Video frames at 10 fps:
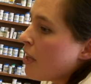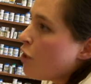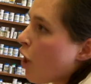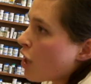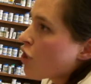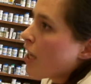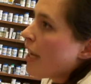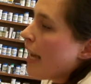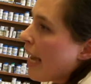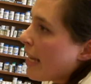
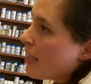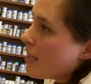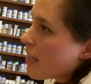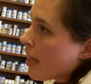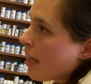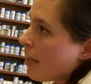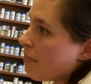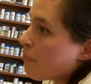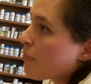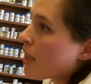nausea and
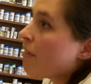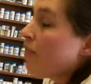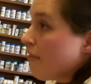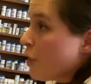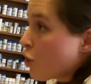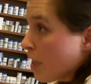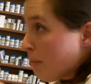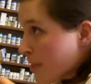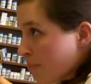vivid dreams.